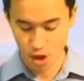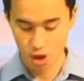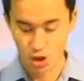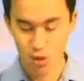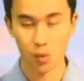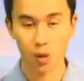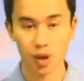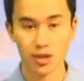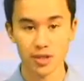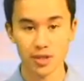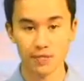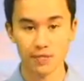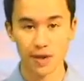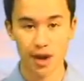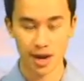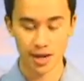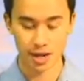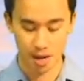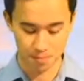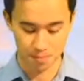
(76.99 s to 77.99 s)
You want to
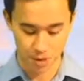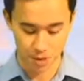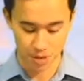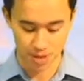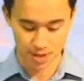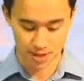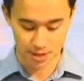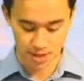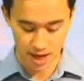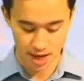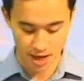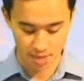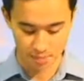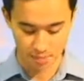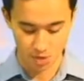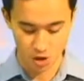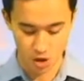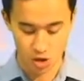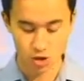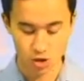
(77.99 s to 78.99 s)
find a person's name,
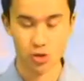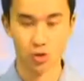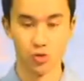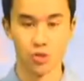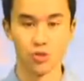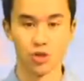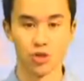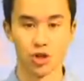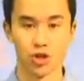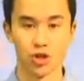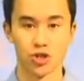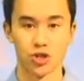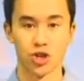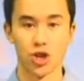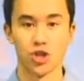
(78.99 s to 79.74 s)
so you search